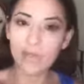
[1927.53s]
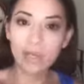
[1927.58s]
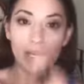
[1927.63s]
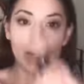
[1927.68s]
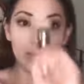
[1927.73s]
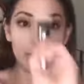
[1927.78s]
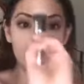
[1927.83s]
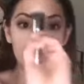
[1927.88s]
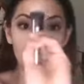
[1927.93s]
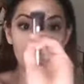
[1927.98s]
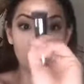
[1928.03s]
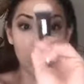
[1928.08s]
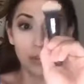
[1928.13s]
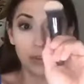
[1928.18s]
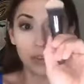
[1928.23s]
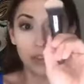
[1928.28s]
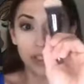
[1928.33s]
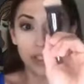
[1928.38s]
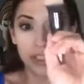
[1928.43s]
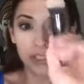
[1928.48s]
I'm going to
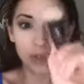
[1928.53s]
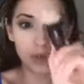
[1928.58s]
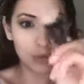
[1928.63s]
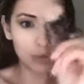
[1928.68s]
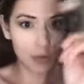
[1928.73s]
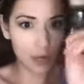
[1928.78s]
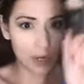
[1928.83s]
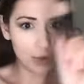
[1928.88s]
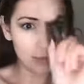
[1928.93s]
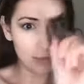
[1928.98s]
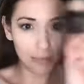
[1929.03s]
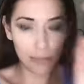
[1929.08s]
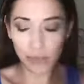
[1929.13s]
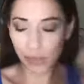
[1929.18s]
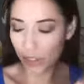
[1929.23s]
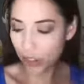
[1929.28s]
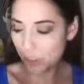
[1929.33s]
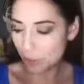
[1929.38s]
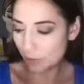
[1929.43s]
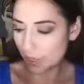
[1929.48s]
use this little round
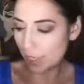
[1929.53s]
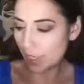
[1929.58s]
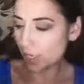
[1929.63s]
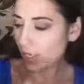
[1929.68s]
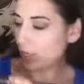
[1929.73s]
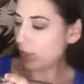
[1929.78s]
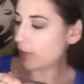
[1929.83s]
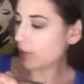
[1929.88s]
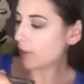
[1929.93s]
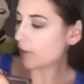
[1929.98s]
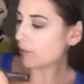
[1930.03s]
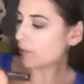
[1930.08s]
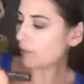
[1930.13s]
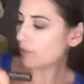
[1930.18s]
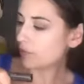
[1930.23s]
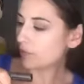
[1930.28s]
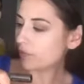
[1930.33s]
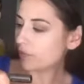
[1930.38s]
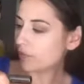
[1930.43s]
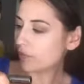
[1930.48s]
brush right here,
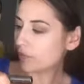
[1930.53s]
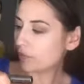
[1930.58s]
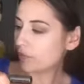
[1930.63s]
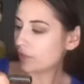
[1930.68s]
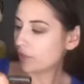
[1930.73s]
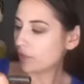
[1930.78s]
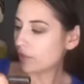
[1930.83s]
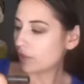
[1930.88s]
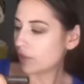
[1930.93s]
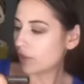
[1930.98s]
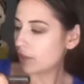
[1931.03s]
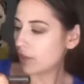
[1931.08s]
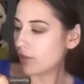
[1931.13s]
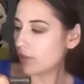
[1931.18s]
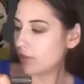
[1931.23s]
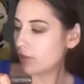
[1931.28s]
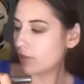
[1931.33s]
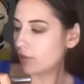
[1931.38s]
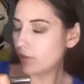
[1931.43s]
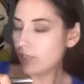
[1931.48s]

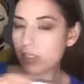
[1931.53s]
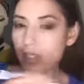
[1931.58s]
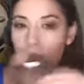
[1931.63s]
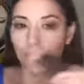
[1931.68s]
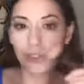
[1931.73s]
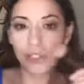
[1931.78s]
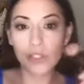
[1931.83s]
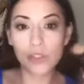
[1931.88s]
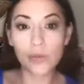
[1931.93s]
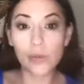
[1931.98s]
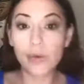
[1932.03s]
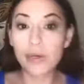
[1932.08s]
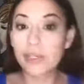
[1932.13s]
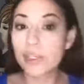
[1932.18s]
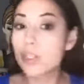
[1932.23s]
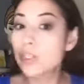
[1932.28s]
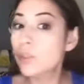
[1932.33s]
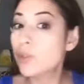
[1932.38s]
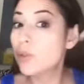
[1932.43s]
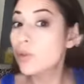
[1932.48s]
and I'm just
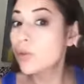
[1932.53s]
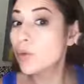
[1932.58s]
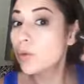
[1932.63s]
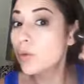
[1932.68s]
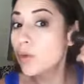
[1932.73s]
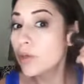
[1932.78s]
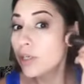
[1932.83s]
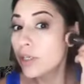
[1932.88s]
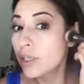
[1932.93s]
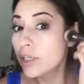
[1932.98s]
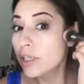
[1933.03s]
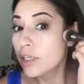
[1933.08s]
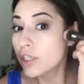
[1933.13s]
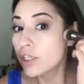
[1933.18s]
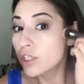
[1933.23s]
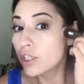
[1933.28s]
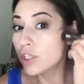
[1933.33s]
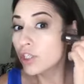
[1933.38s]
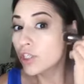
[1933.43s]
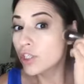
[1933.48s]
going to
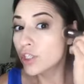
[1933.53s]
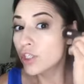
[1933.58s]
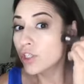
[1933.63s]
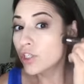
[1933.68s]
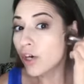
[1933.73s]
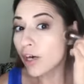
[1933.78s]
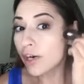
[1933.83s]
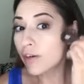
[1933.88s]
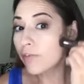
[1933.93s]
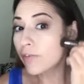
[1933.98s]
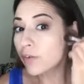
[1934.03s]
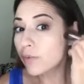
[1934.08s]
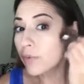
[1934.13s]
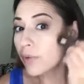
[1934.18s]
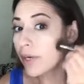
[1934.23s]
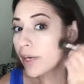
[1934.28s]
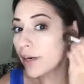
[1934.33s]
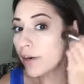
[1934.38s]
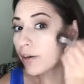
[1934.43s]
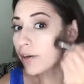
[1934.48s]
start from
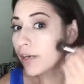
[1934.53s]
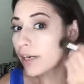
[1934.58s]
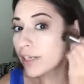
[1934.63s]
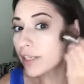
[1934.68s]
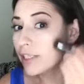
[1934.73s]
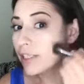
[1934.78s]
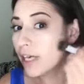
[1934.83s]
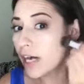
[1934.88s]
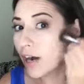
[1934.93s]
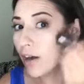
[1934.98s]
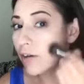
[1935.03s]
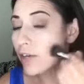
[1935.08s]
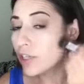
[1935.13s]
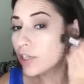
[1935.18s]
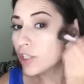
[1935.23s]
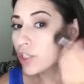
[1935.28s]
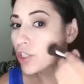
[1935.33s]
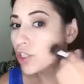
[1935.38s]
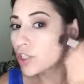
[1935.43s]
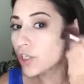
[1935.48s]
the hairline down
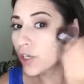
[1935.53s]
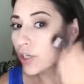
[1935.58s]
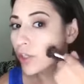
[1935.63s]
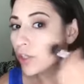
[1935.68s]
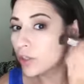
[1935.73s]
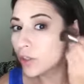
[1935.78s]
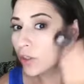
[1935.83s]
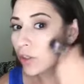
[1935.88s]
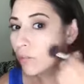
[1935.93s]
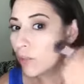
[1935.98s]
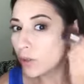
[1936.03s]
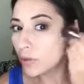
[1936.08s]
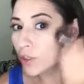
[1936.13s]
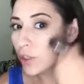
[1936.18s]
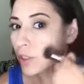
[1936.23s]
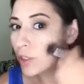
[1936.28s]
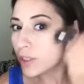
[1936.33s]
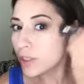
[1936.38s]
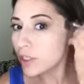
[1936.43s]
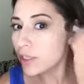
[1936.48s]
in circular
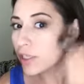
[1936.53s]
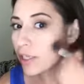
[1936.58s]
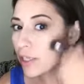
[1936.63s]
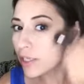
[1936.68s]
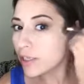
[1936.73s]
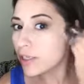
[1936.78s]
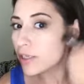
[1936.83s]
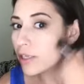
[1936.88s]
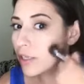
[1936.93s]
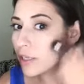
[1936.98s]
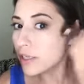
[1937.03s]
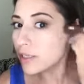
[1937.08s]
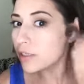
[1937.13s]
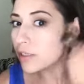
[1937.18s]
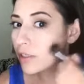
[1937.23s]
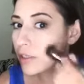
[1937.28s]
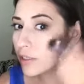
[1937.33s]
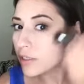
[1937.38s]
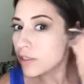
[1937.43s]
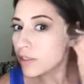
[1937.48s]
motions like
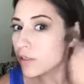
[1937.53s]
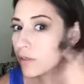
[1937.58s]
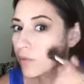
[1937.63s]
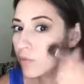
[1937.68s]
this.